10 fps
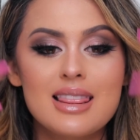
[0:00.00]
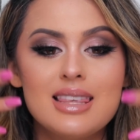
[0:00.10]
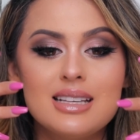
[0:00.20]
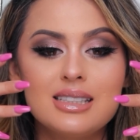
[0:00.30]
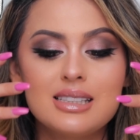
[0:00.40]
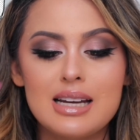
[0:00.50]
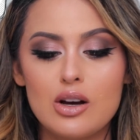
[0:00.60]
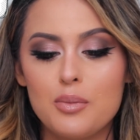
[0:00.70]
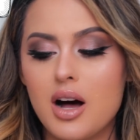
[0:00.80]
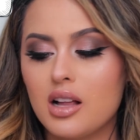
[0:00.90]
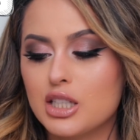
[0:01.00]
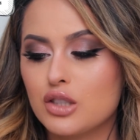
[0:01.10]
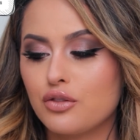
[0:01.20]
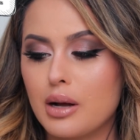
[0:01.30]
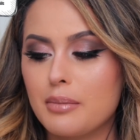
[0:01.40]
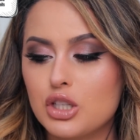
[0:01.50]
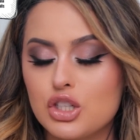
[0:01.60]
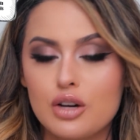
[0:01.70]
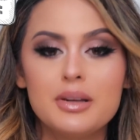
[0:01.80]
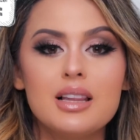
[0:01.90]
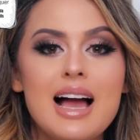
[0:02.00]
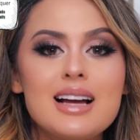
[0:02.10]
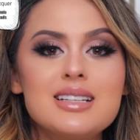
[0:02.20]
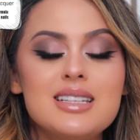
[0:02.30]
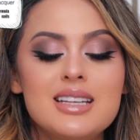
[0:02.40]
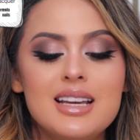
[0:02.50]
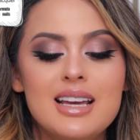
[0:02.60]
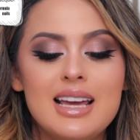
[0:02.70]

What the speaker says: this is a nail polish from Dermalect.